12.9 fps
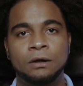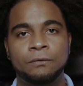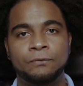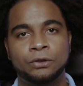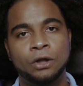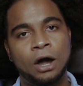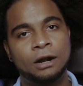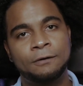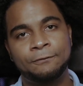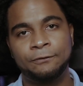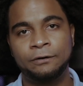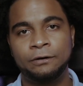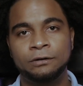
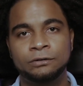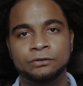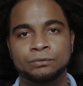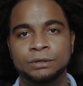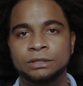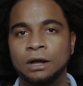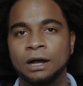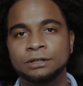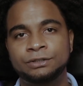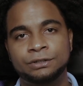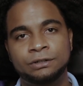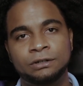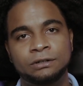photographers,
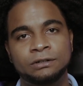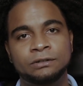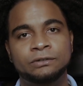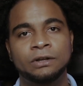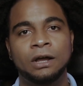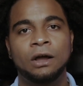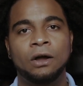retouchers,